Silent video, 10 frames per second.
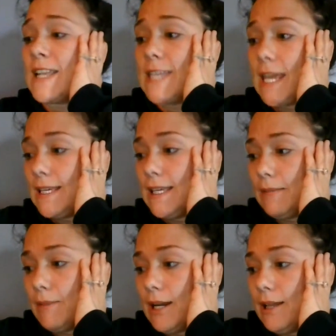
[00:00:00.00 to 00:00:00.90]

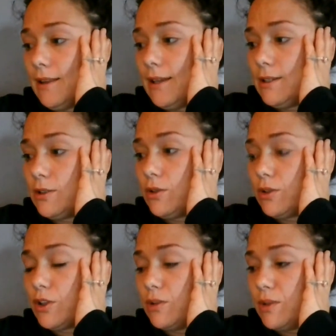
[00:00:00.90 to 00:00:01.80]
taking my,
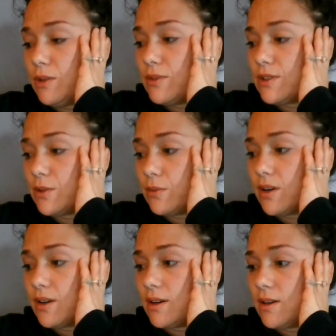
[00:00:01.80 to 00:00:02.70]
commutes to
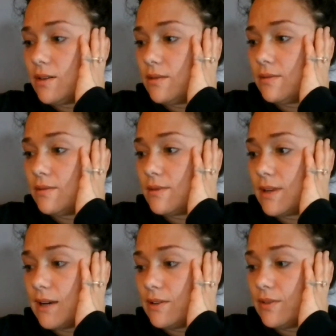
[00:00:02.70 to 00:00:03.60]
work
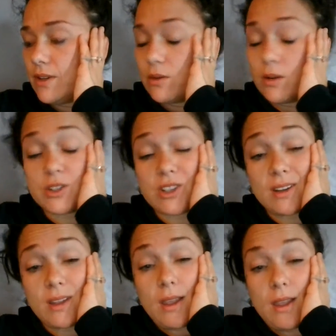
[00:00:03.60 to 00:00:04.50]
out of the equation.
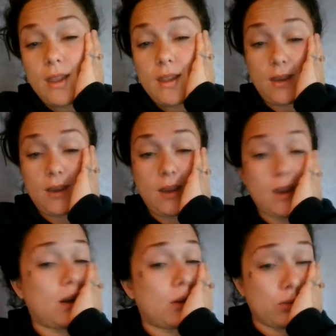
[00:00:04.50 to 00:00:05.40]

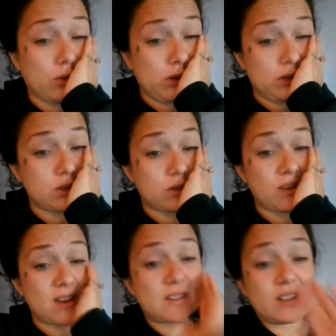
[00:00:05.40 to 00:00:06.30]
And I'm really just
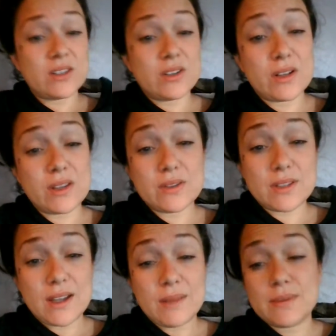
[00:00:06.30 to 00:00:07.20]
resting during those
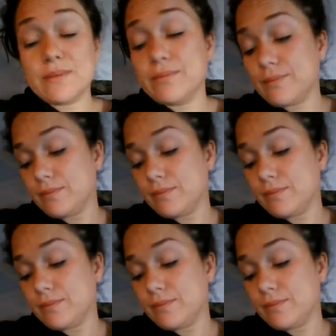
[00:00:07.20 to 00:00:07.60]
times.